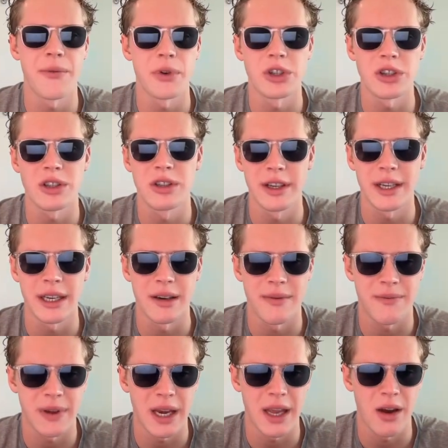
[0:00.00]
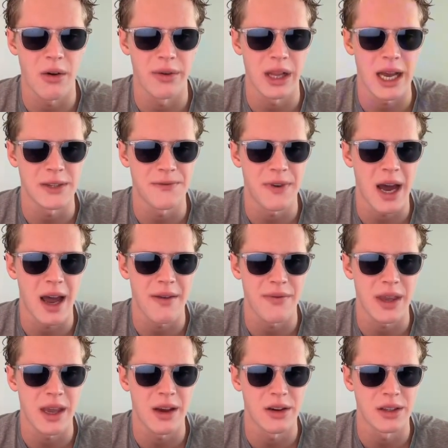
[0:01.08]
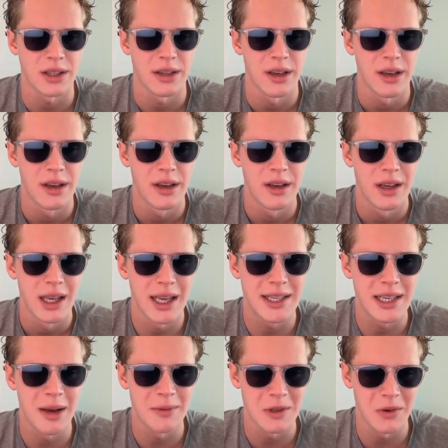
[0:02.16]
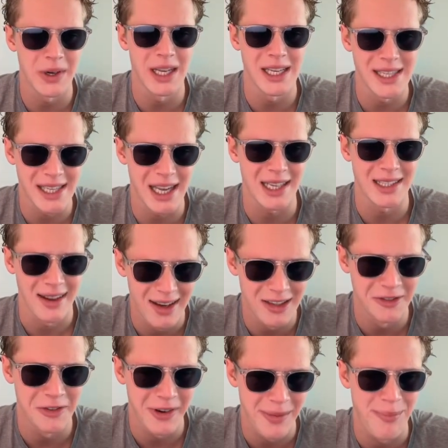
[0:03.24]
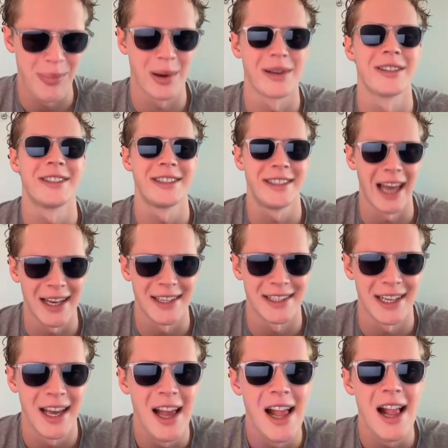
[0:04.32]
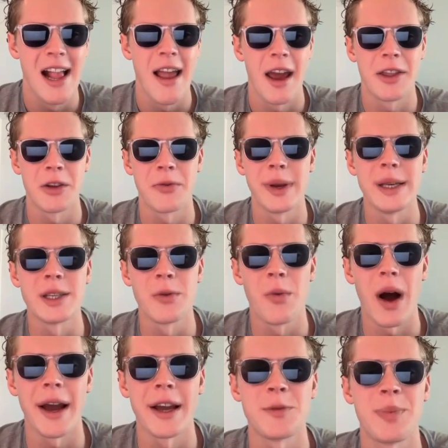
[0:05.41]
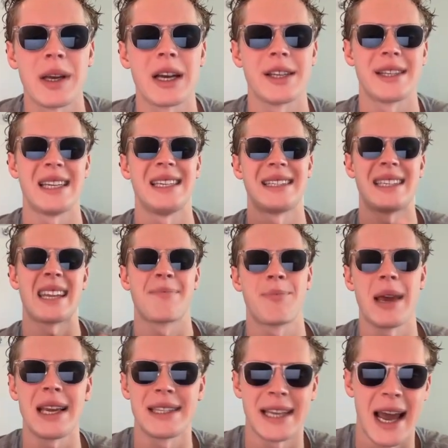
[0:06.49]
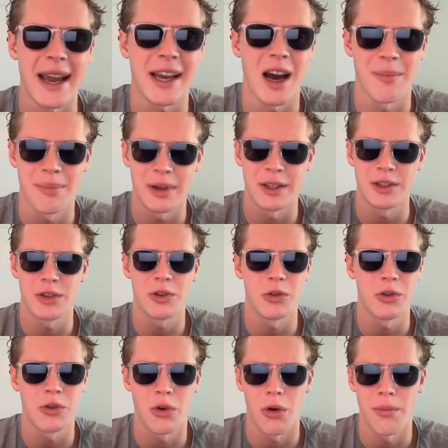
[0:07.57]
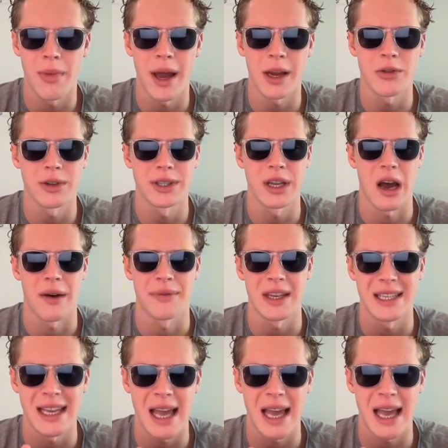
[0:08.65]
we just look into NVIDIA over the last 5 years, it's up 2,600%. And the reason why is because these big tech companies, Google, Microsoft, these